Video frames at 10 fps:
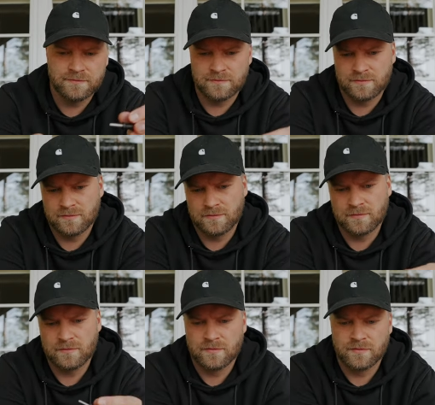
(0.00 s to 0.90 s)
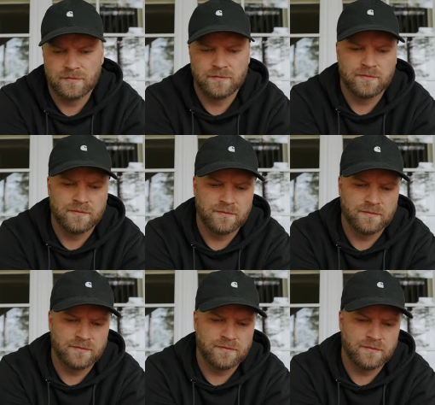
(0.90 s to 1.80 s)

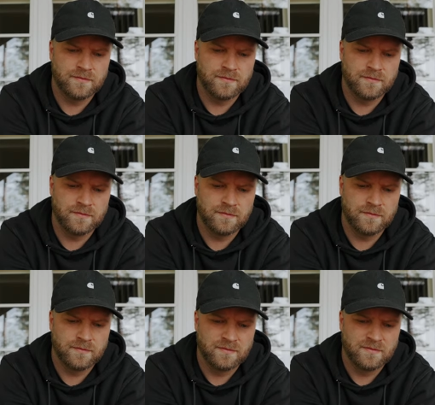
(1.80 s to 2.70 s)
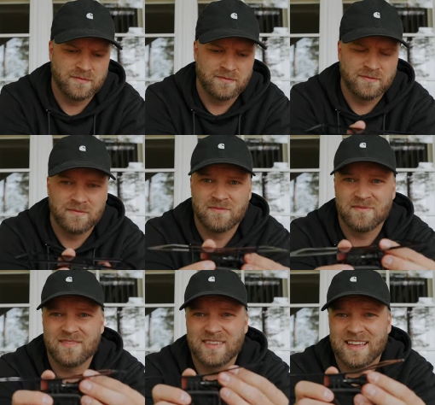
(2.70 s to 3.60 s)

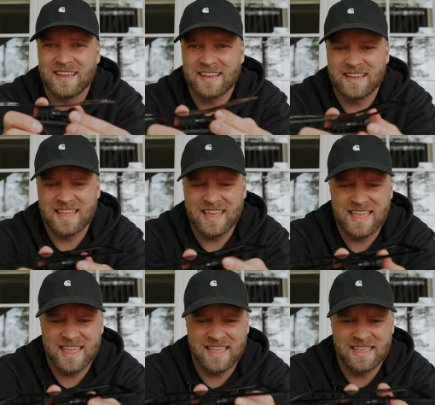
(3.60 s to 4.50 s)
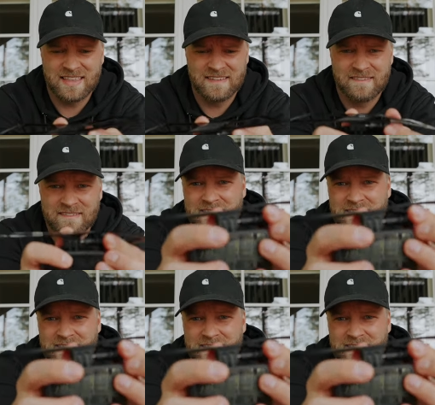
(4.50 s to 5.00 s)
Nobody speaks.